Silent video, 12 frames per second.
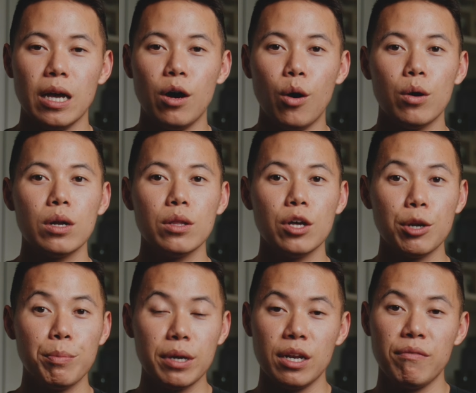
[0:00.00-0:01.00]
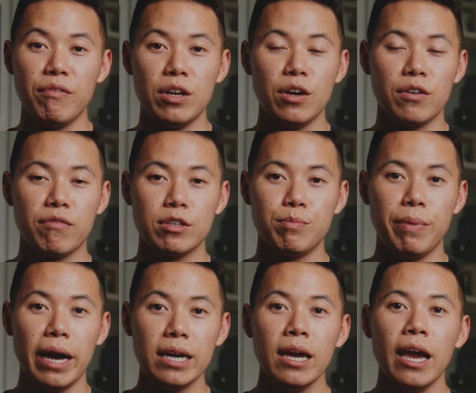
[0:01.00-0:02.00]
that hold a lot of beginner videographers
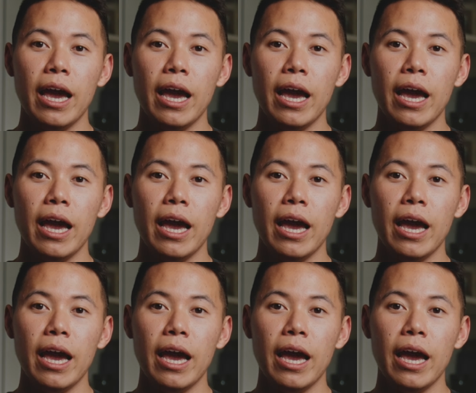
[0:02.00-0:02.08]
back